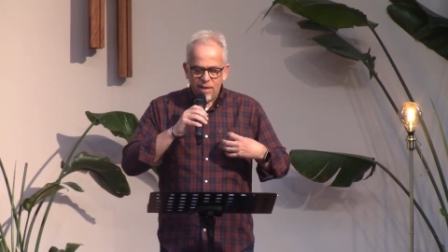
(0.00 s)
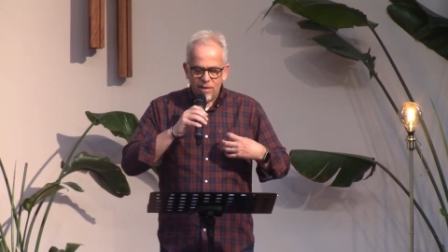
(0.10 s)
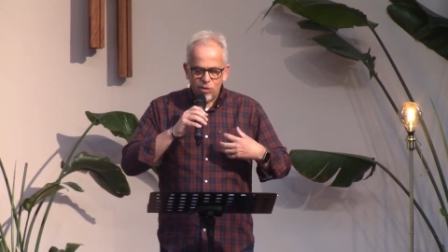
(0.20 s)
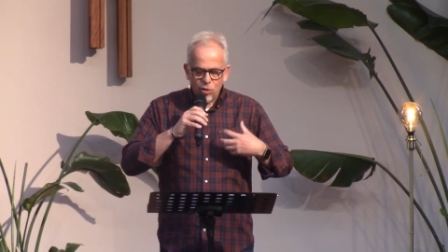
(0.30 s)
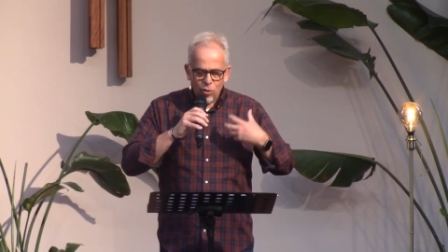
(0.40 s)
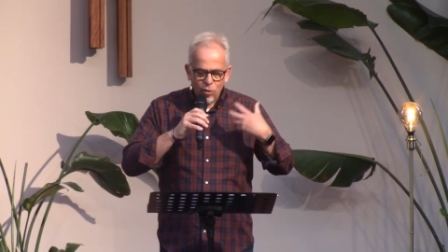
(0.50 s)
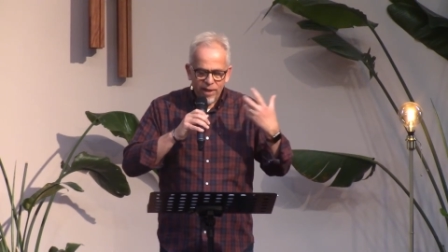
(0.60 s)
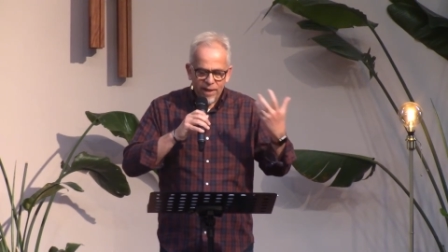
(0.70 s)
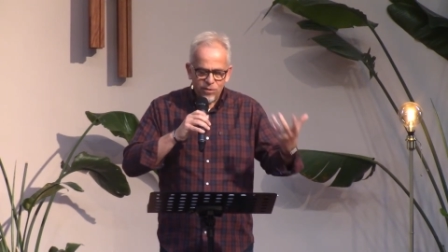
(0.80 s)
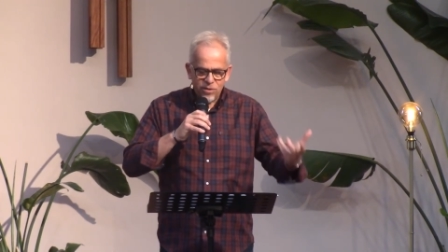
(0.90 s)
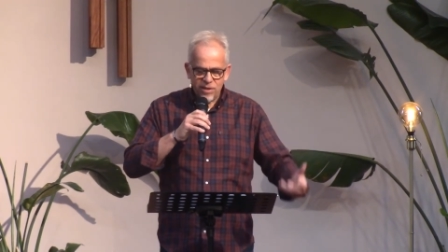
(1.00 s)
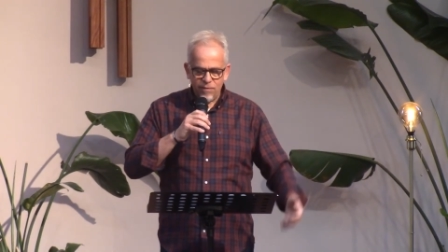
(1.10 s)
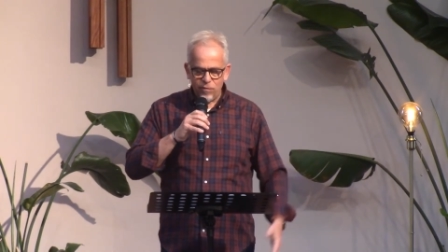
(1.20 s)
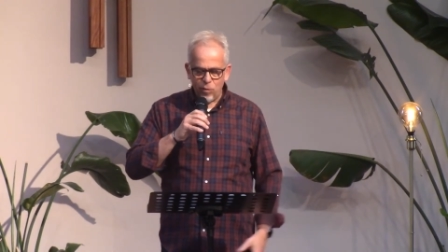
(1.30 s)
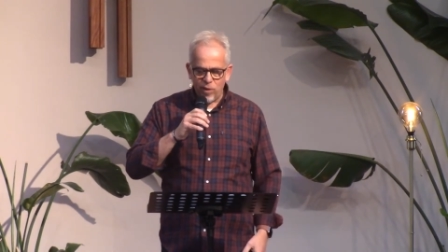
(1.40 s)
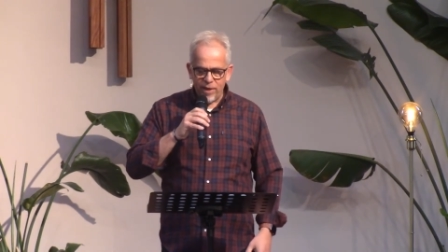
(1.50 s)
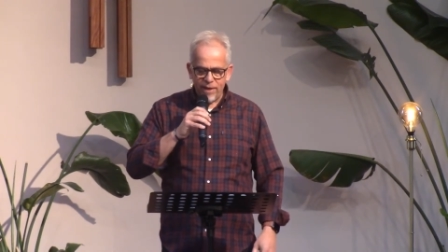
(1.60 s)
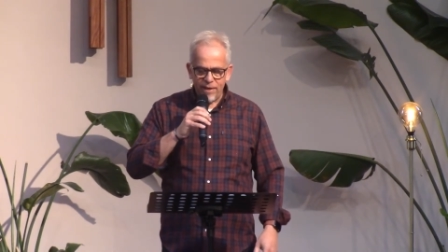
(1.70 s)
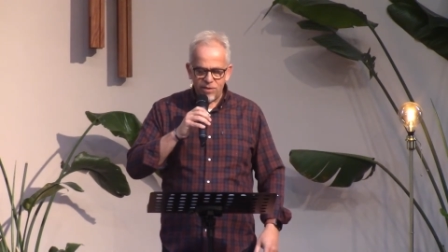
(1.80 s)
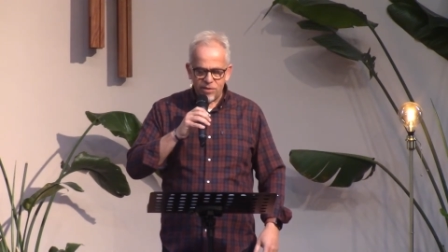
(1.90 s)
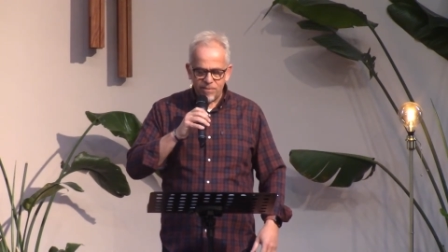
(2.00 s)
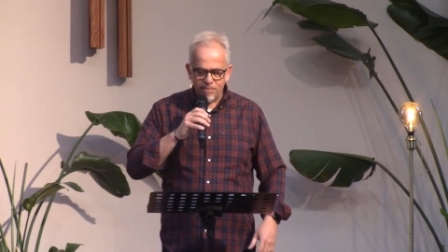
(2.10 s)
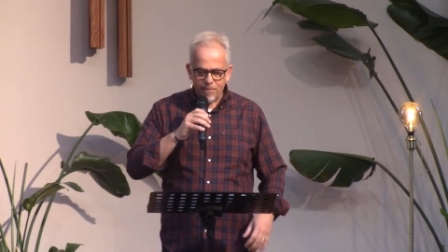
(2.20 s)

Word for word: It's calling out sin for what it is.